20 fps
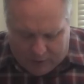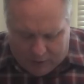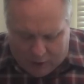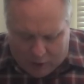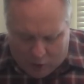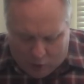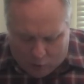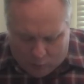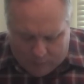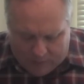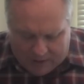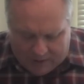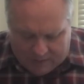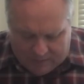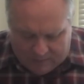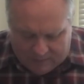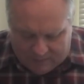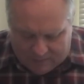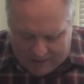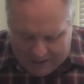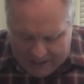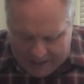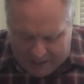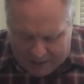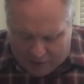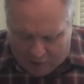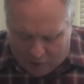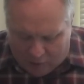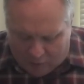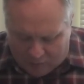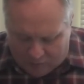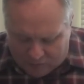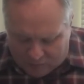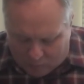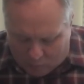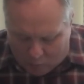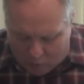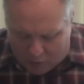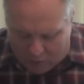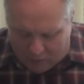humans, airs,
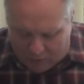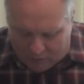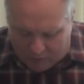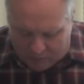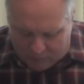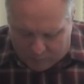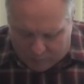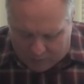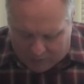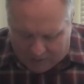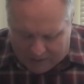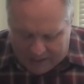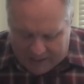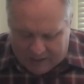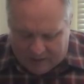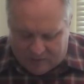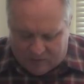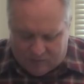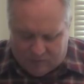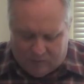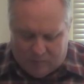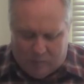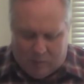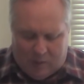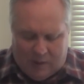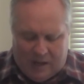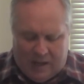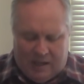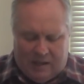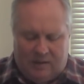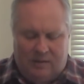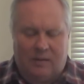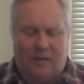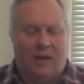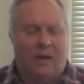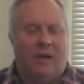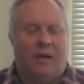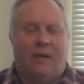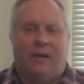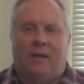water, plants for breath,
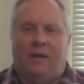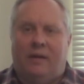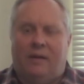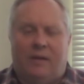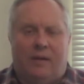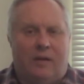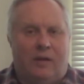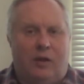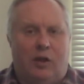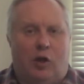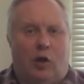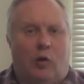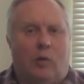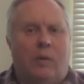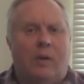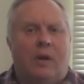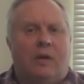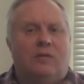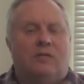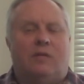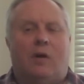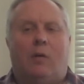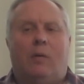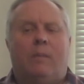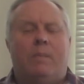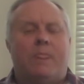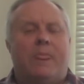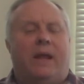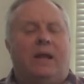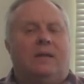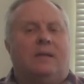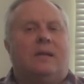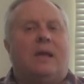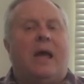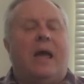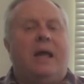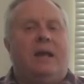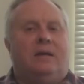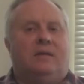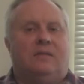you know, so it
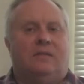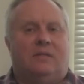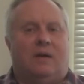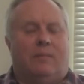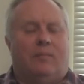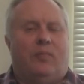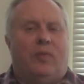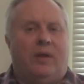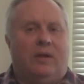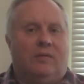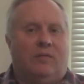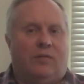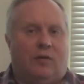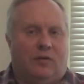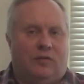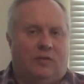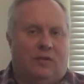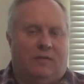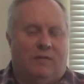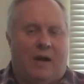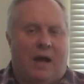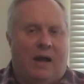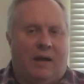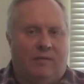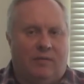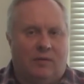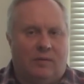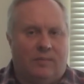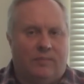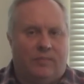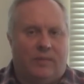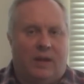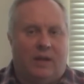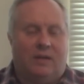takes something for survival.